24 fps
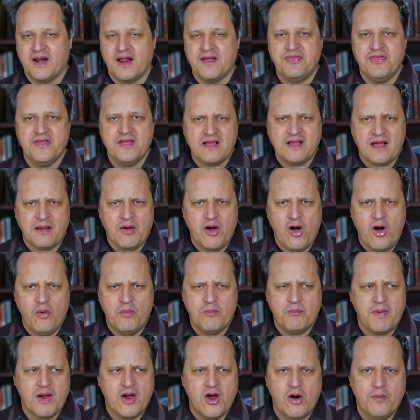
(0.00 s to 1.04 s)
but
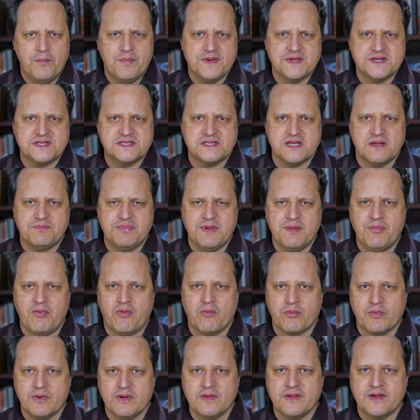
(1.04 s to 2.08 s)
my hope is that
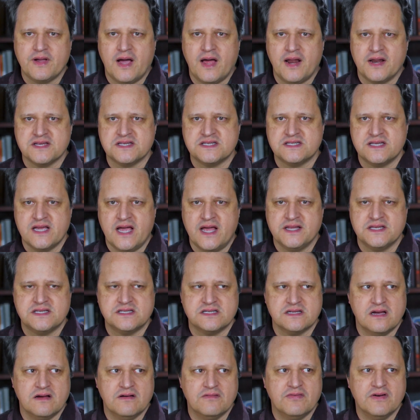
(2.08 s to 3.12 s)
people really got a
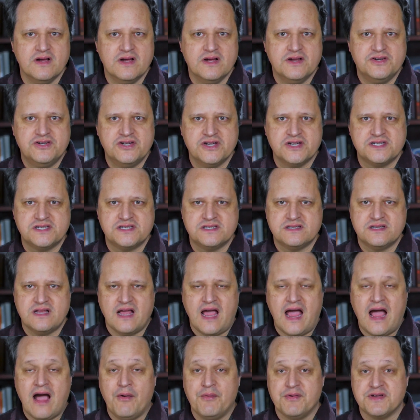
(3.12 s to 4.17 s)
sense of just
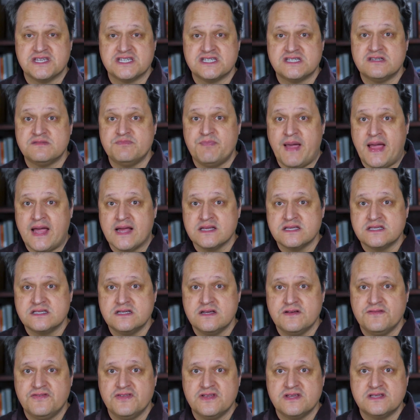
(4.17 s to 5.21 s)
how
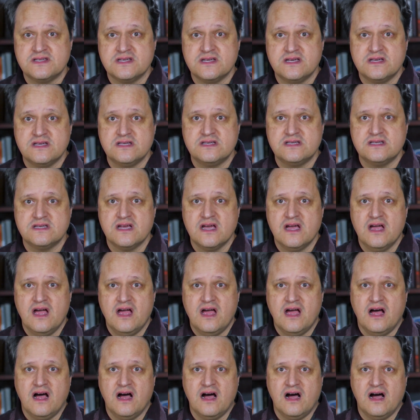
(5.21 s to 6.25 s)
expansive this is,
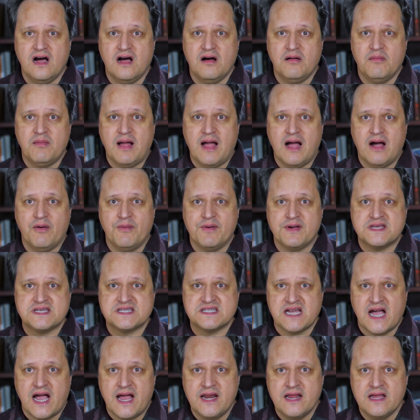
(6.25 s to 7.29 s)
how
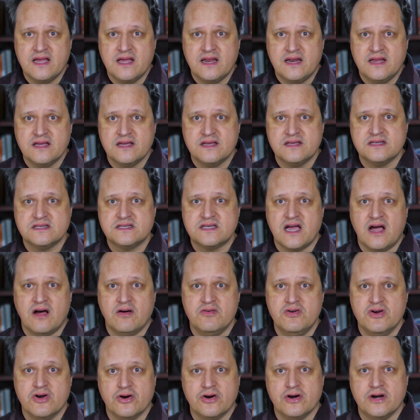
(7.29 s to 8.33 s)
exciting it is, how
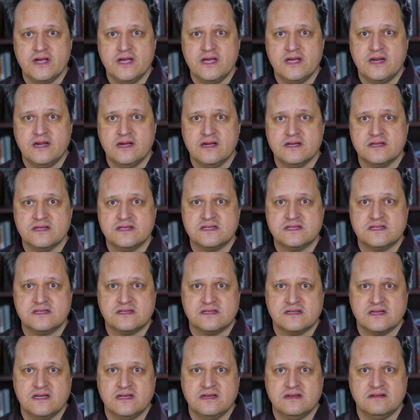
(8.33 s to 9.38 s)
nerdy it
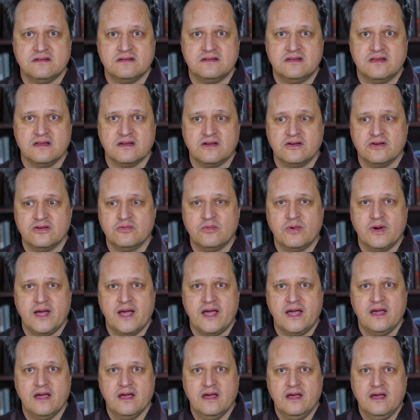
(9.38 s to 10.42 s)
is in the good
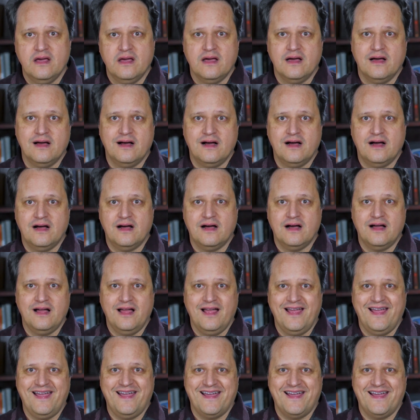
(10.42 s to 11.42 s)
way. And